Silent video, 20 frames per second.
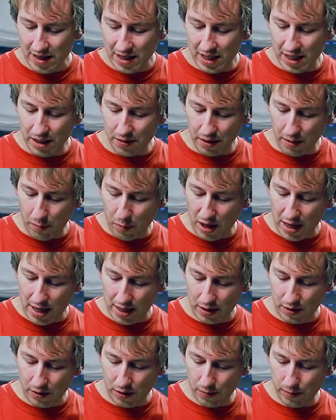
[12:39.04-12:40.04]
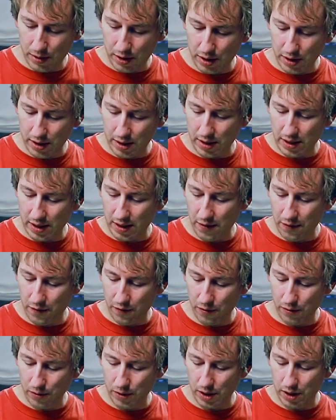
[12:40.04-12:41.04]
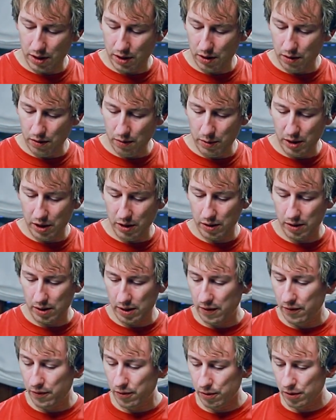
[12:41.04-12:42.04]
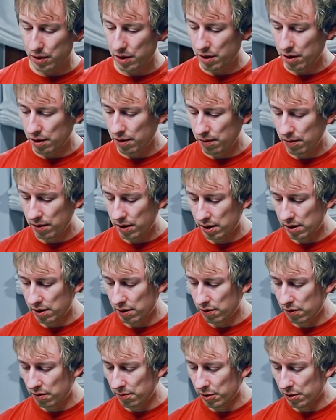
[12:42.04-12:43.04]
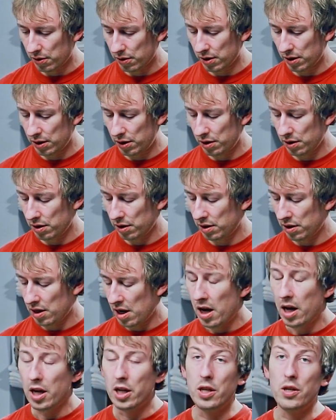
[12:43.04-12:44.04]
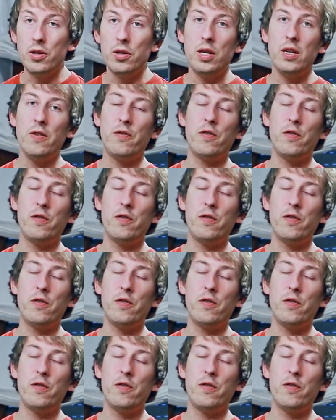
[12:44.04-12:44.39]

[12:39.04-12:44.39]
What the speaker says: degree Plato, which is 1042, because 1042 under normal conditions usually